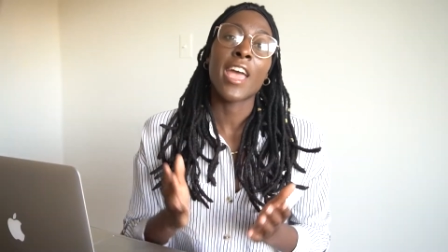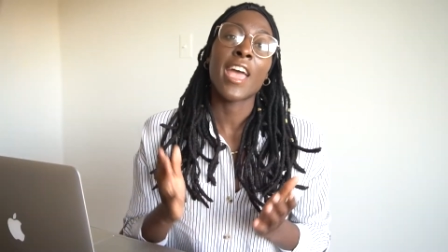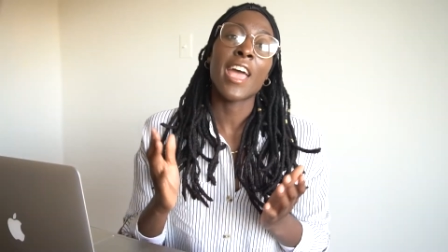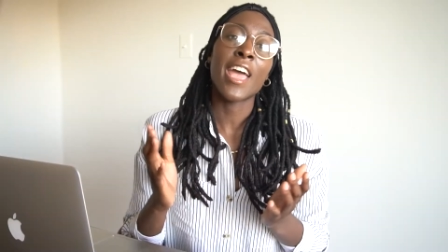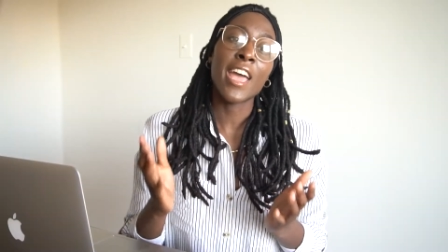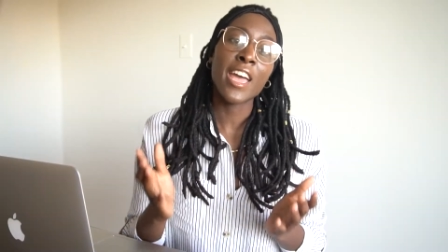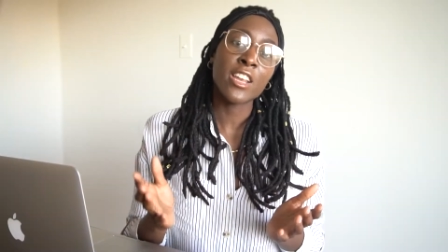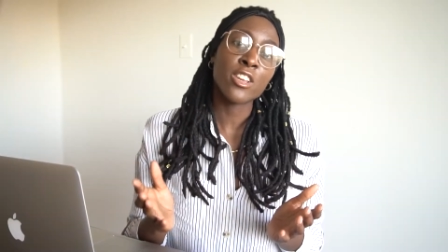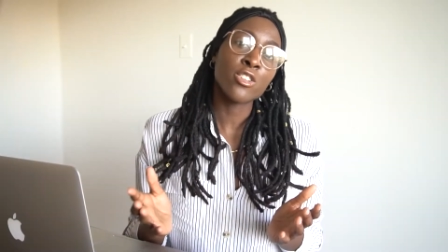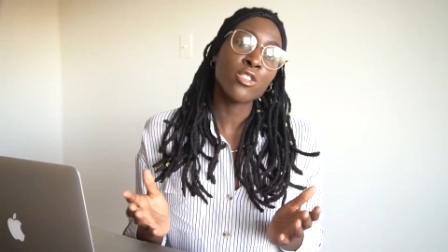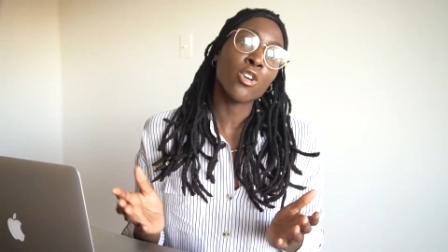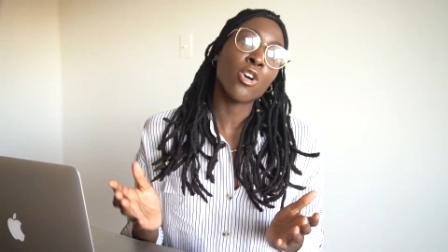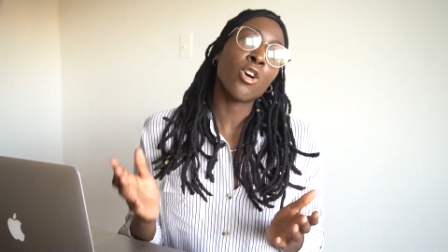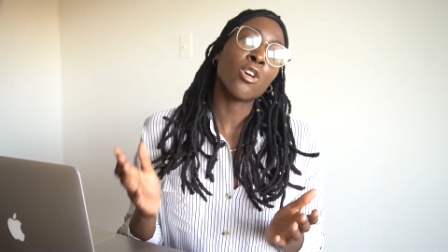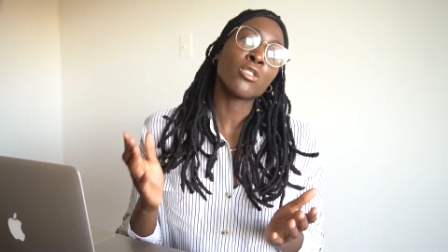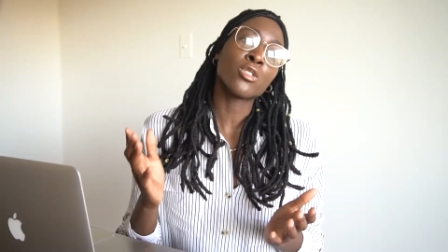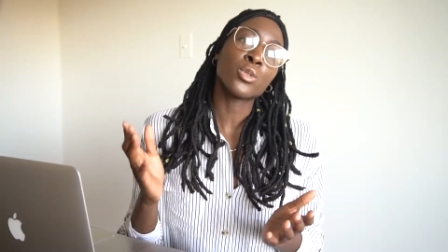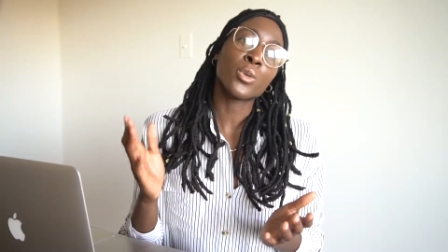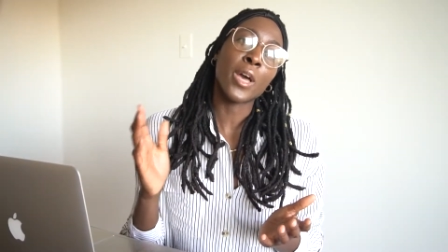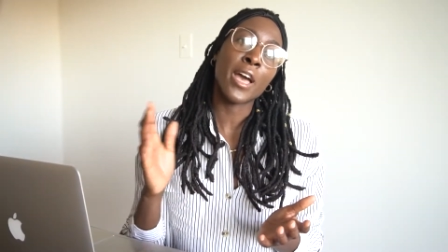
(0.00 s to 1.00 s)
And you're
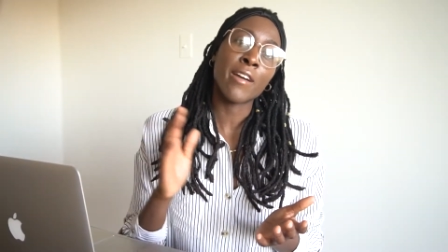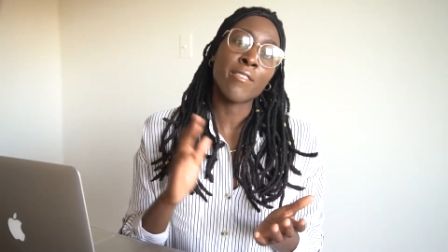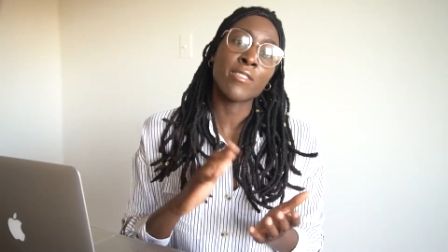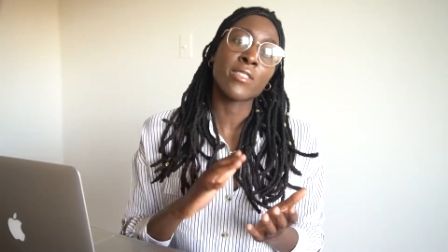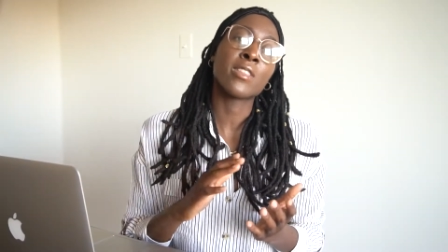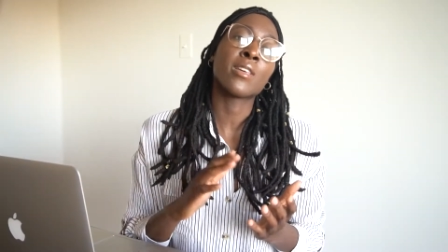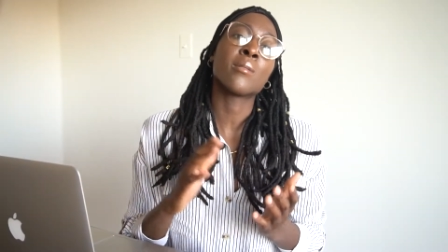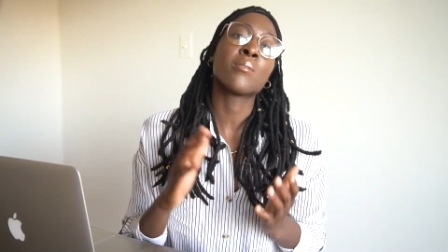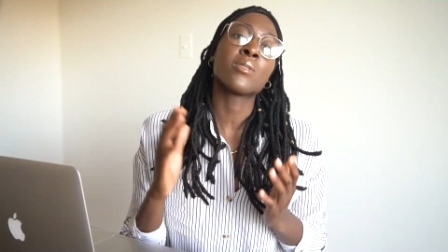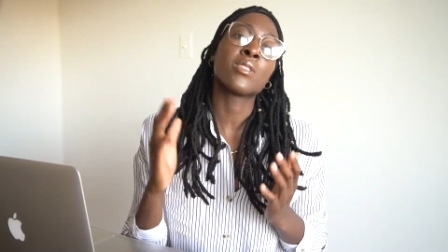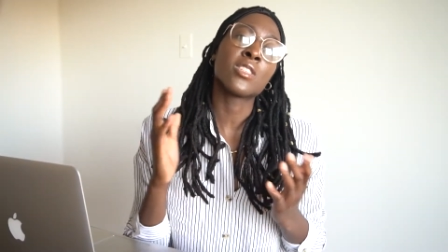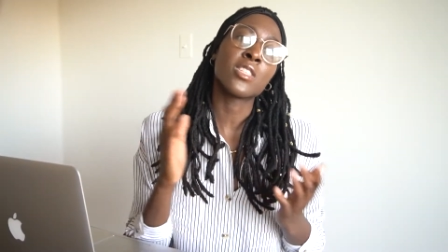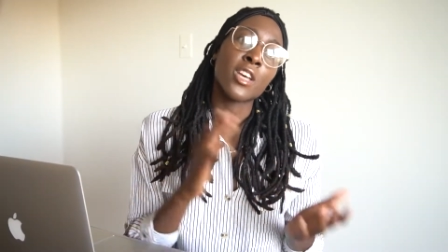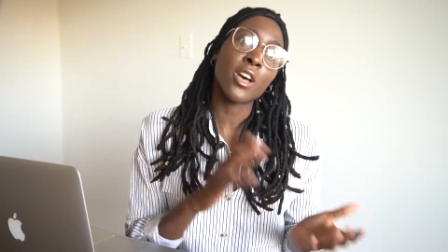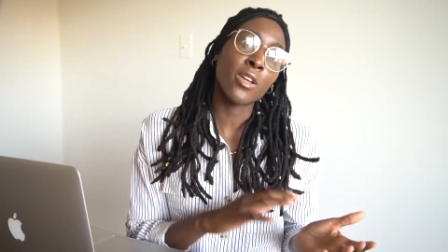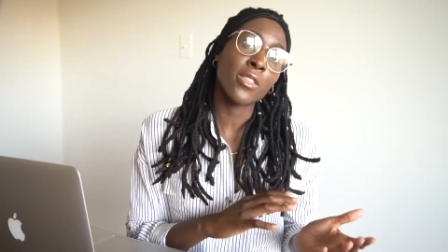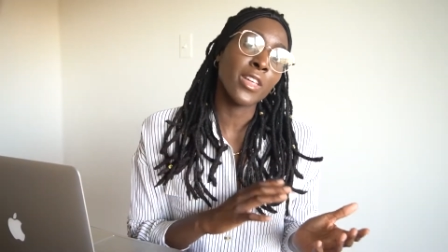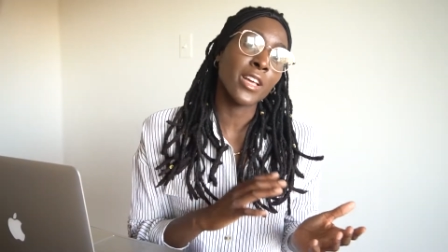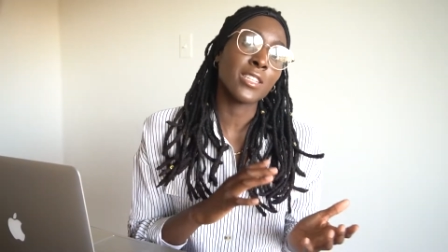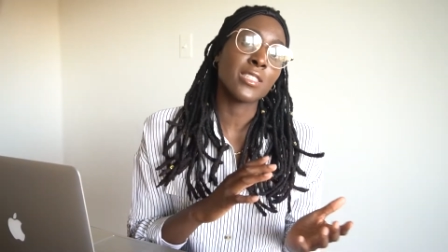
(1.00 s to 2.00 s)
also having them
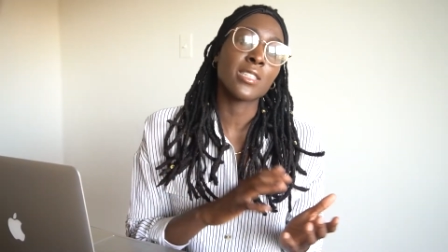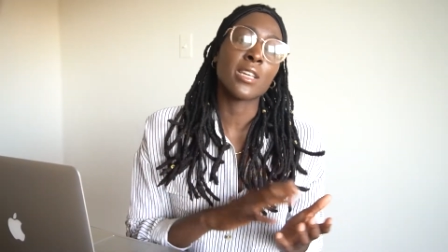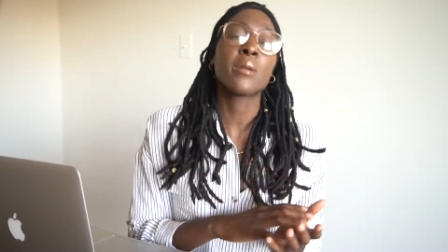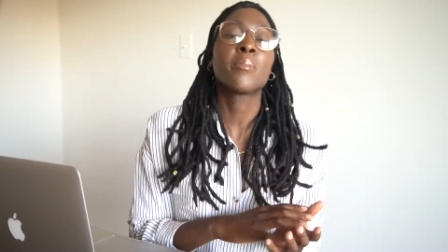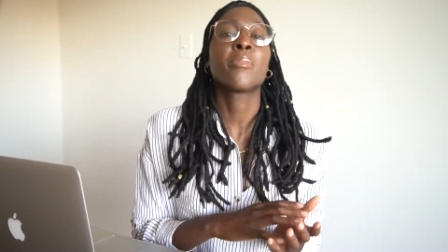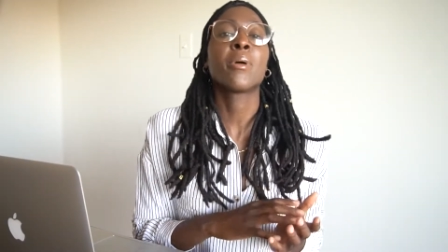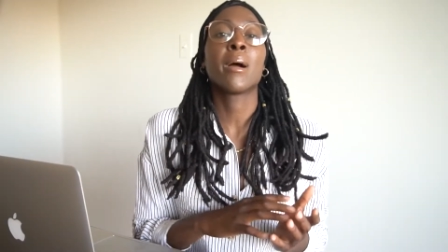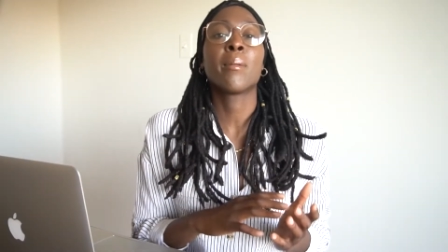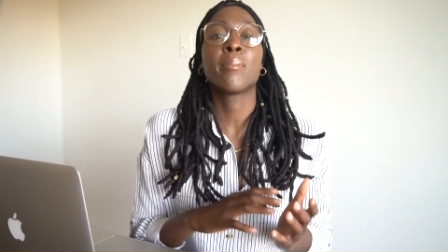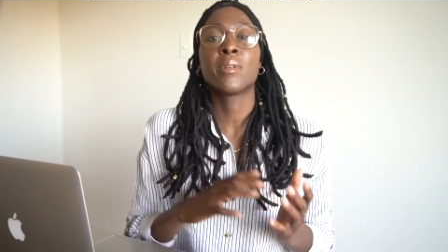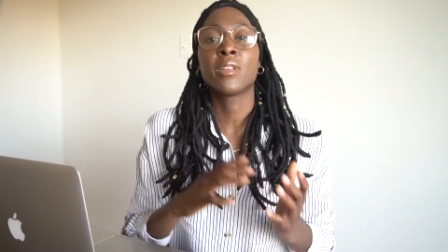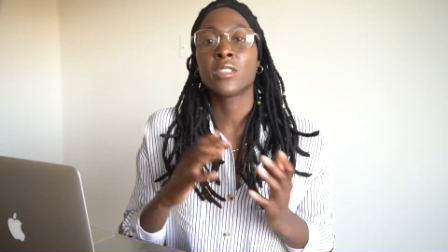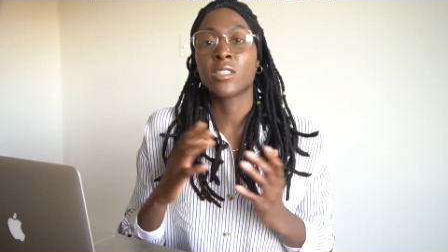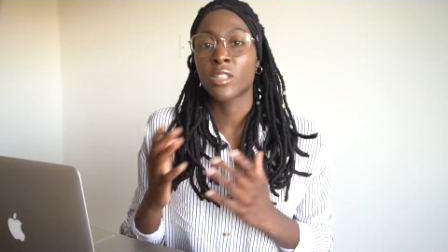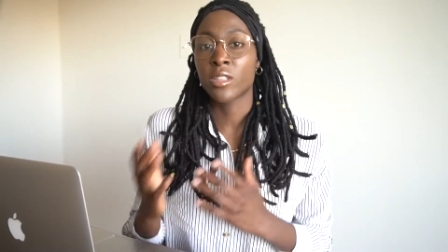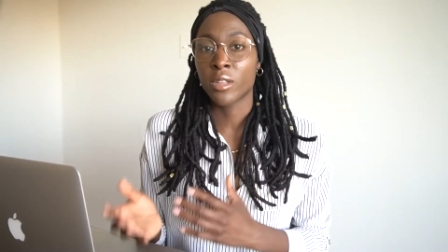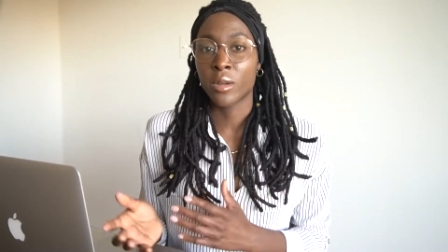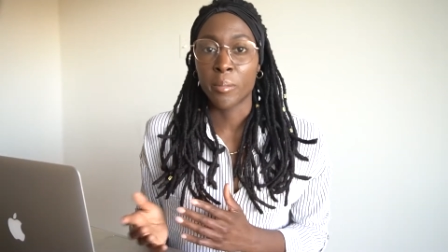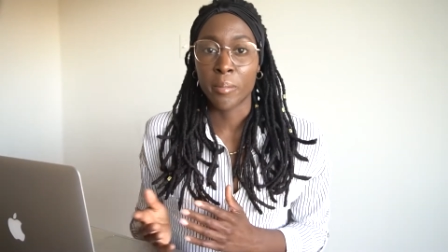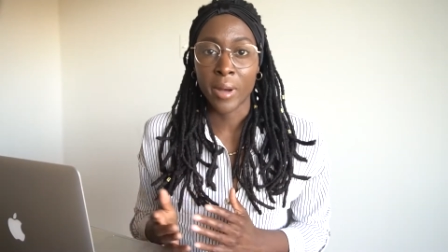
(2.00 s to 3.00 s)
sell that same property
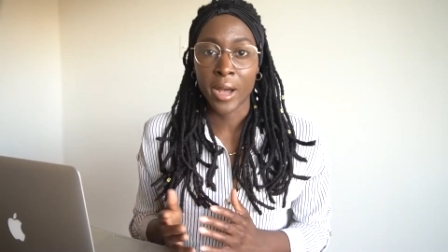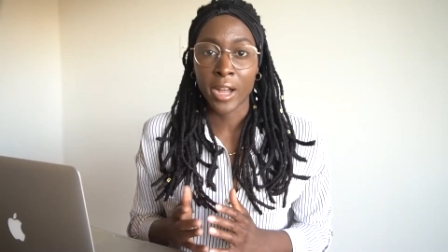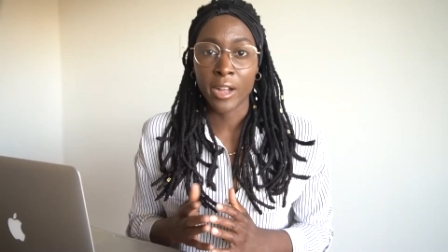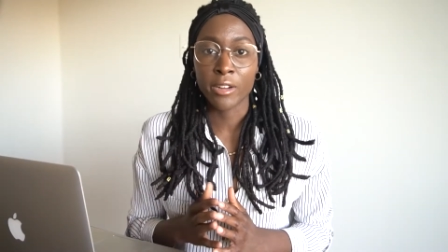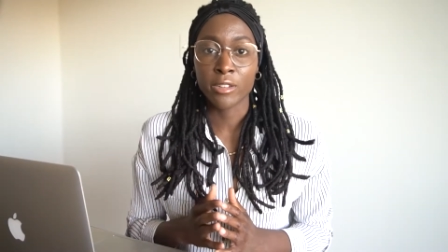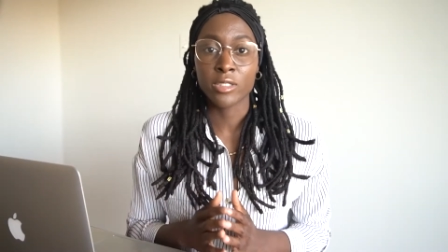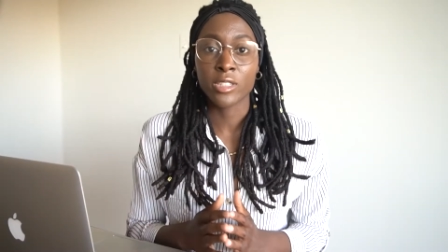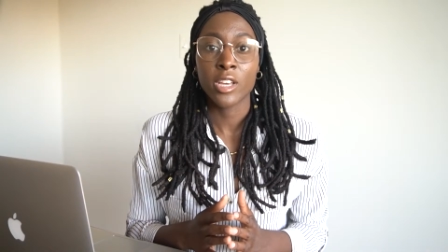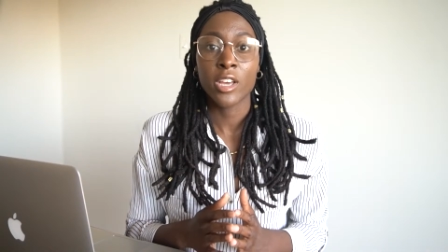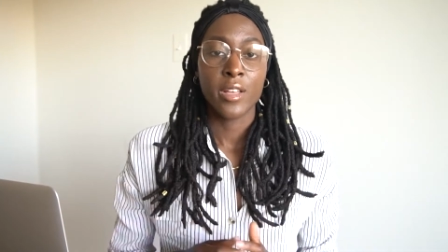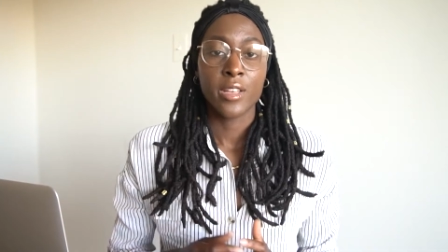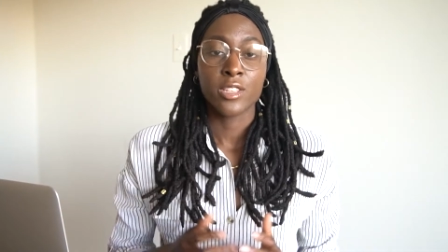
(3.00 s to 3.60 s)
to their buyers.